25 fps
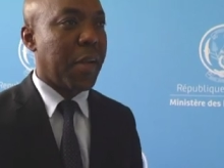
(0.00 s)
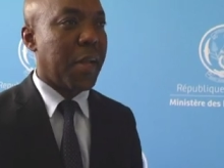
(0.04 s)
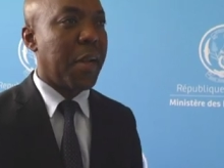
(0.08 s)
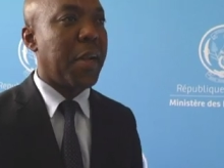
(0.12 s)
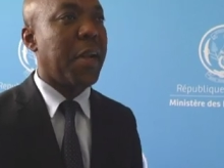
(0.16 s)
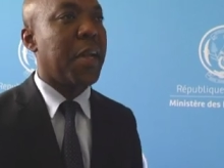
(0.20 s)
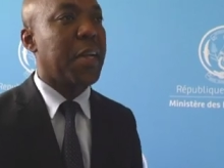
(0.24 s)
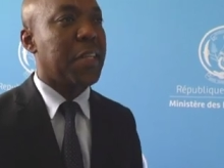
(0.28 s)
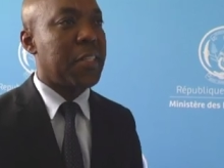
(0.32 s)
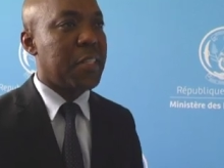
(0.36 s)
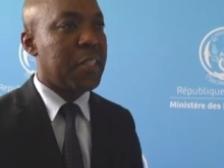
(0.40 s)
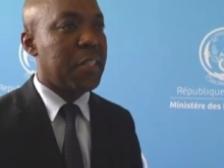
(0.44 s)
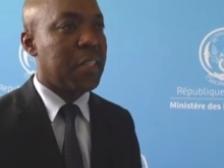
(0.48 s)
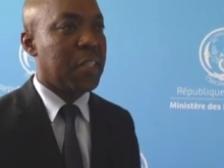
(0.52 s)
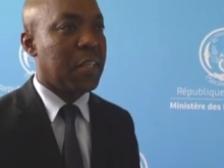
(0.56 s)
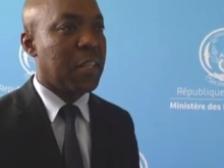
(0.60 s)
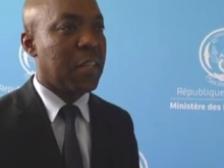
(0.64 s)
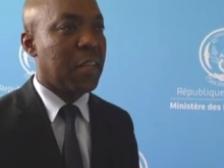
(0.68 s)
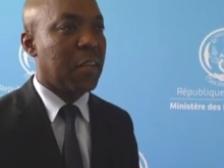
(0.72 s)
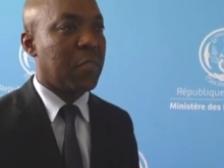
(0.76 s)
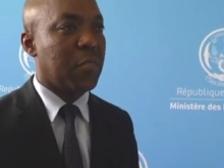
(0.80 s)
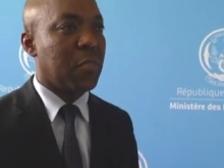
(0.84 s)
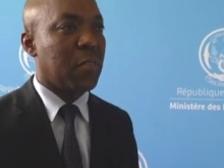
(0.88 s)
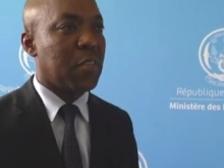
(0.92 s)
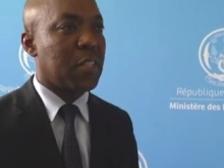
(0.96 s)
energy,
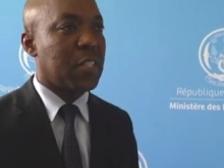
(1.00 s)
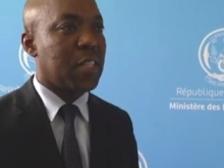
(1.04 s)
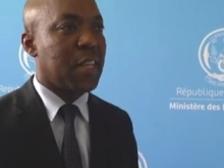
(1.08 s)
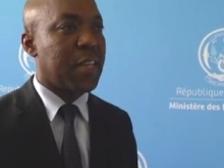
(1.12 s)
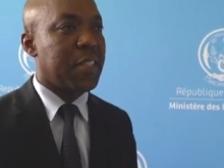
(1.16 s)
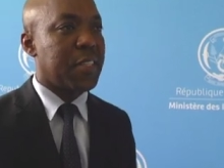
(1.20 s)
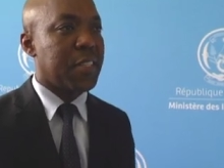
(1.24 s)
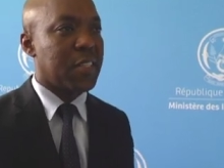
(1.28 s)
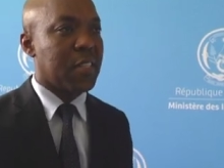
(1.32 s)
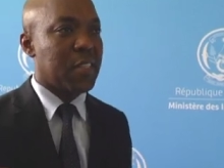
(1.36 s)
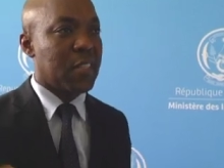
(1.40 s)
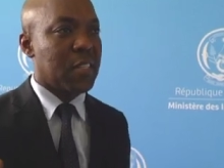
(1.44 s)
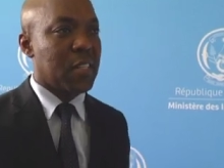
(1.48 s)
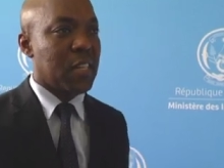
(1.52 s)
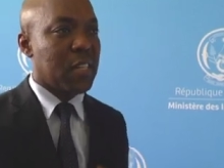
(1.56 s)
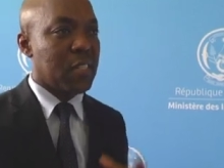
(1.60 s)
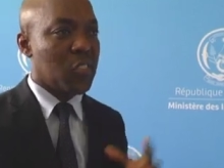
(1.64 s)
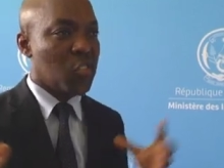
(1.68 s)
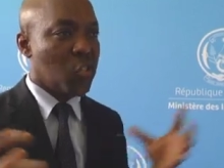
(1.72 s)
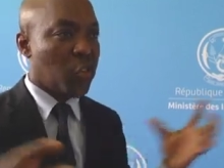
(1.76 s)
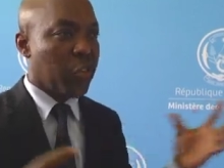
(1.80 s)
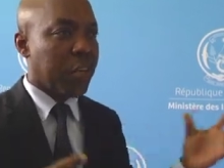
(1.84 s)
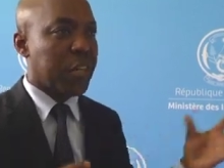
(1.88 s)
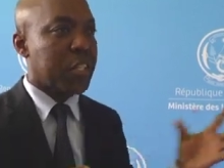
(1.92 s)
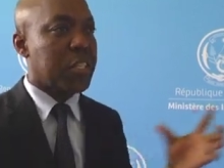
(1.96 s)
of course, as
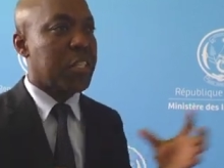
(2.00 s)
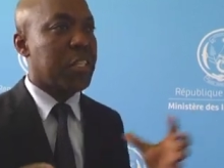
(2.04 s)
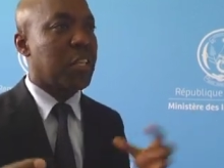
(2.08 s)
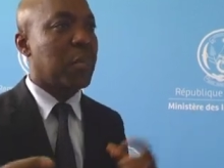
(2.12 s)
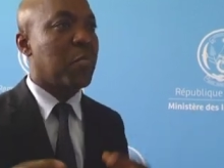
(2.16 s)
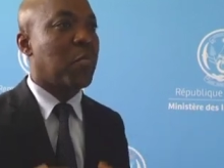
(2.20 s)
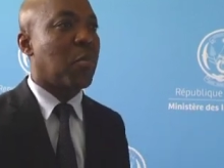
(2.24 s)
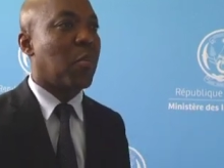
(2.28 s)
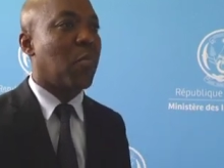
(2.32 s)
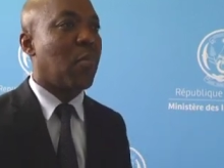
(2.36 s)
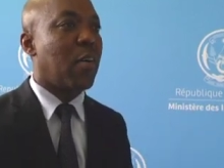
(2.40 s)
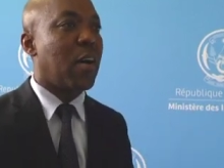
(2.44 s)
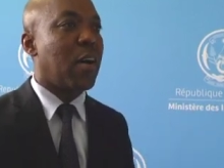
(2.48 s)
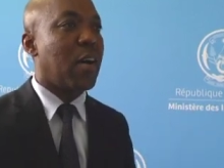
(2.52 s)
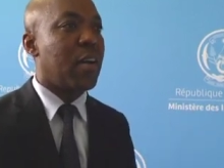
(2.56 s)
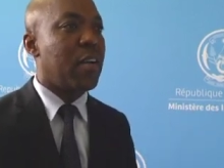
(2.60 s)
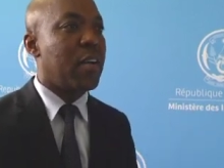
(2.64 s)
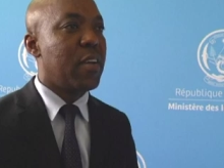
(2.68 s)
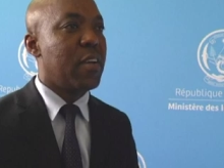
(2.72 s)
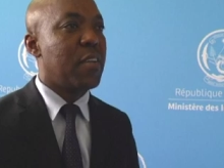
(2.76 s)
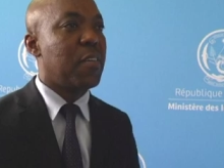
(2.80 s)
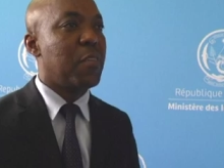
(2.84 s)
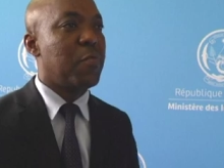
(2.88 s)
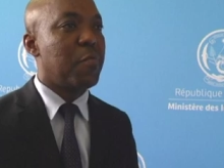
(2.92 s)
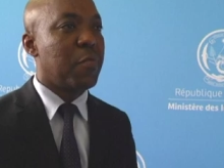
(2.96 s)
attracting more
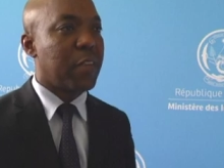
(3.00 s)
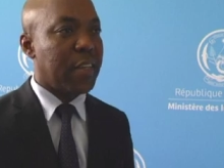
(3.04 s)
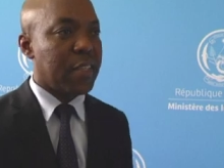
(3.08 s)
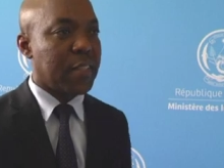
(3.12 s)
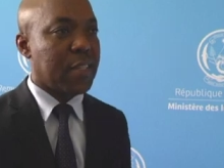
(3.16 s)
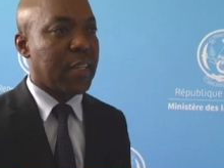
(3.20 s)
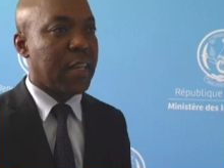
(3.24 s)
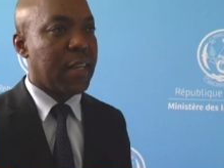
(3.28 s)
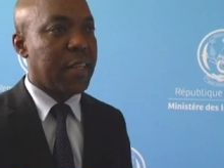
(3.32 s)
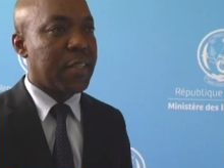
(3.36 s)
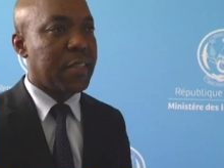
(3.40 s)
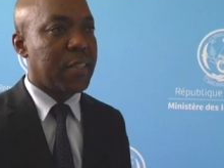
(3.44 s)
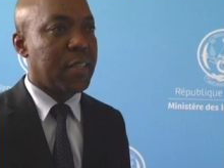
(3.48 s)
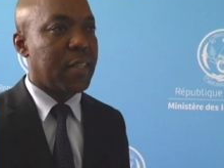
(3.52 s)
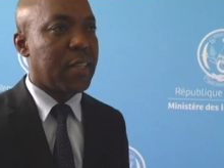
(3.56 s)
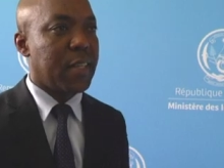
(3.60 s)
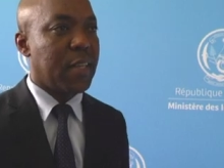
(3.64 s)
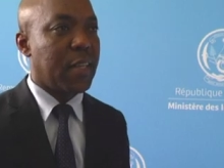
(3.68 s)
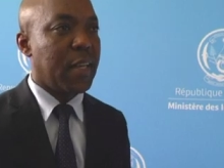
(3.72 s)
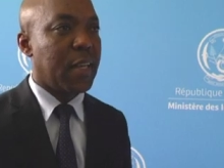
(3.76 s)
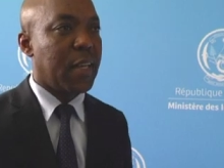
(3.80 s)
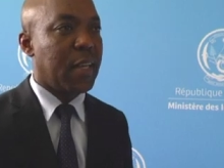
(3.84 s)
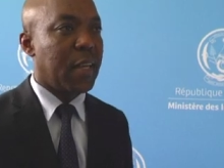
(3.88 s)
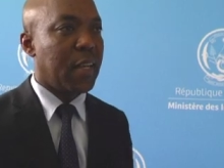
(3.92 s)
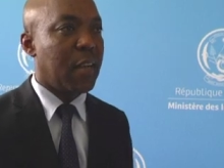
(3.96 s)
investors
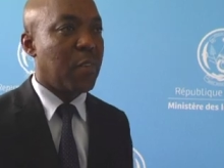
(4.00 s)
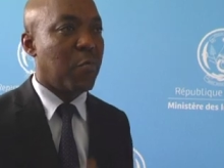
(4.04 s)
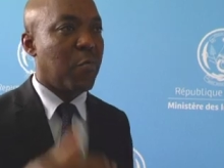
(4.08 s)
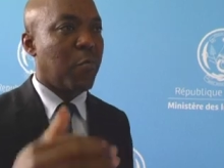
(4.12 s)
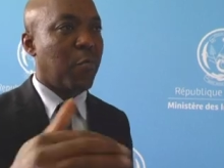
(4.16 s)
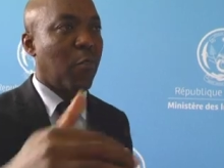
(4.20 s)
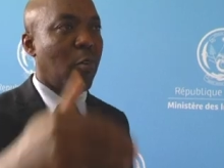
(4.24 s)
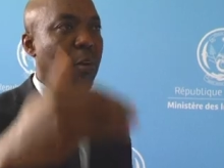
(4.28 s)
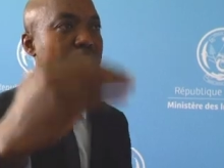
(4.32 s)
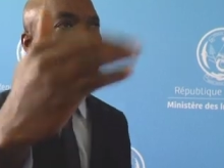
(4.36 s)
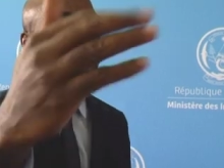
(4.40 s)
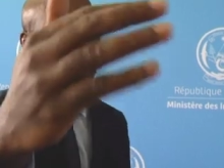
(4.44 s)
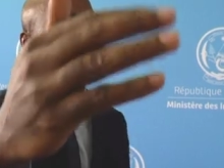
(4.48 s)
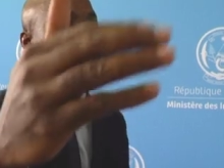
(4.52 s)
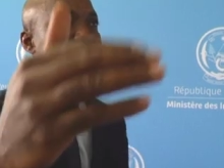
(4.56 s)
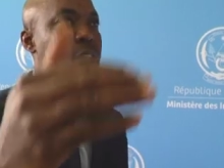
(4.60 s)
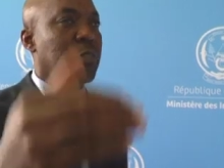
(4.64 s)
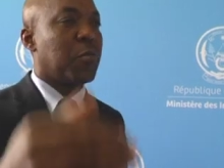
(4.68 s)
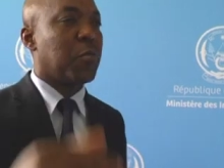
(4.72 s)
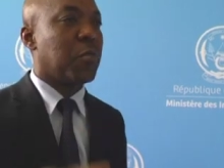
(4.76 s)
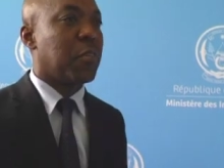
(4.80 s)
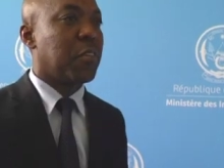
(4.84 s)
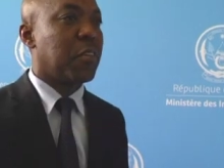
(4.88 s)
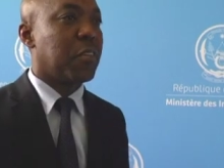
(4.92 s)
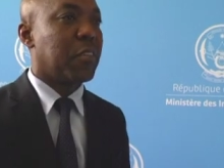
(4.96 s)
and then
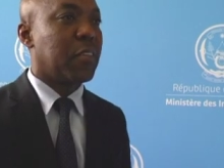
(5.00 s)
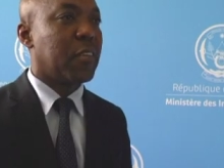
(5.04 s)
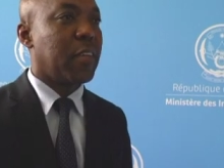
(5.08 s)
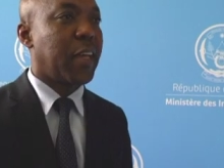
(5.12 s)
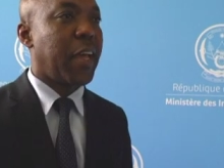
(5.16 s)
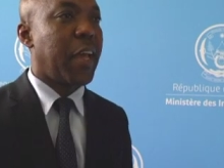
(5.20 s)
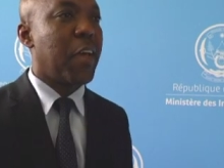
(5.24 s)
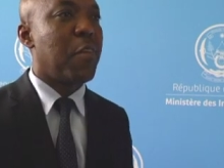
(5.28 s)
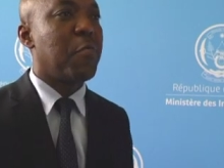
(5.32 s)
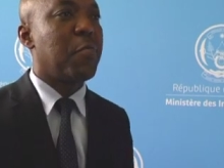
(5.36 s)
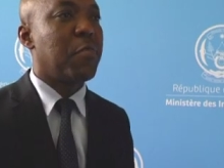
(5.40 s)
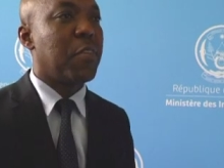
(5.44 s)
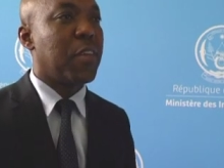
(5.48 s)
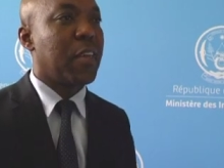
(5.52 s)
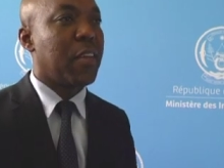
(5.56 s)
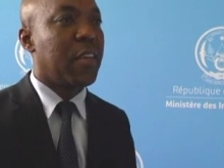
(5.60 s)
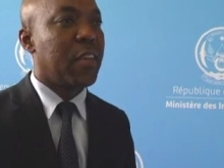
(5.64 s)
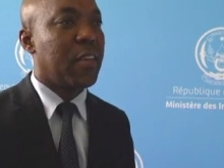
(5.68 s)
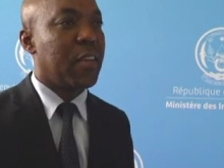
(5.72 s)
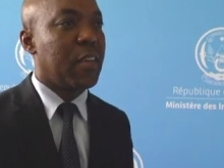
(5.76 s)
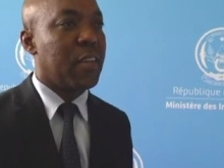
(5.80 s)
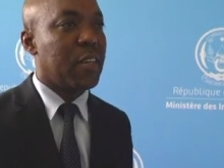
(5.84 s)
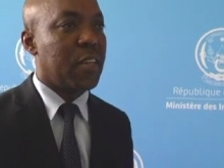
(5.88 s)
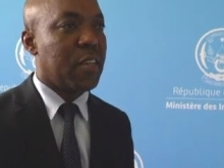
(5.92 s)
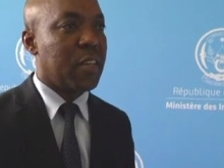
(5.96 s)
focusing on heavy
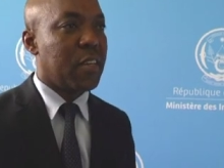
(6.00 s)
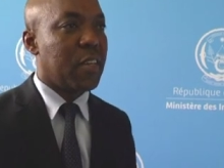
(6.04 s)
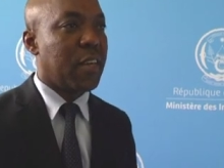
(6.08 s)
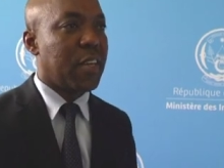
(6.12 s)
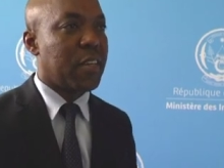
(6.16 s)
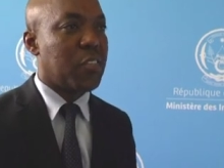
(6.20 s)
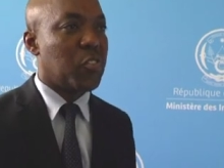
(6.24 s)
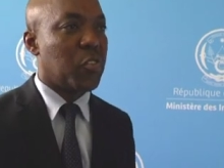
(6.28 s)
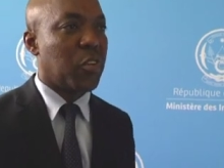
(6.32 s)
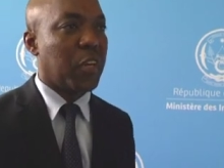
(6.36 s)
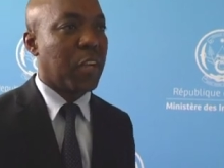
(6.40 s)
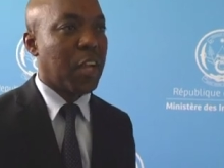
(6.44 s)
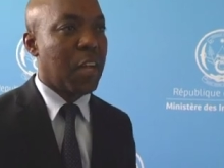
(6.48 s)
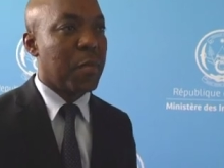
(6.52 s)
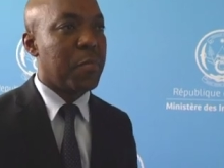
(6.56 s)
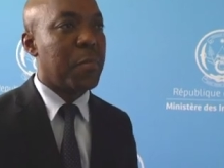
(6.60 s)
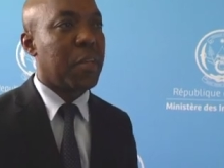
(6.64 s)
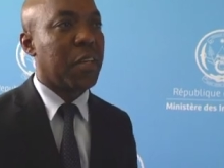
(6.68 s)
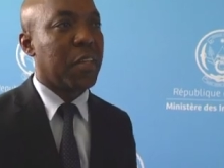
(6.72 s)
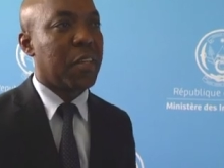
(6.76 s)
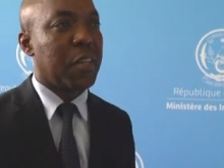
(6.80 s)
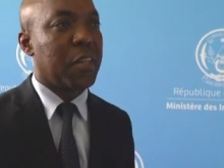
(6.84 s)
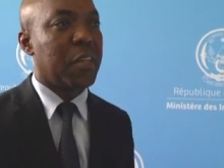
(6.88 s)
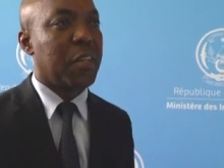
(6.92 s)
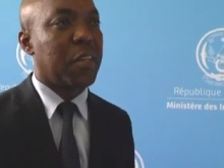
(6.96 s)
industry
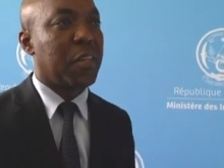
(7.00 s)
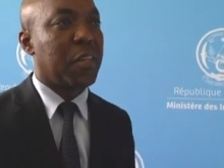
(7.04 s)
coming,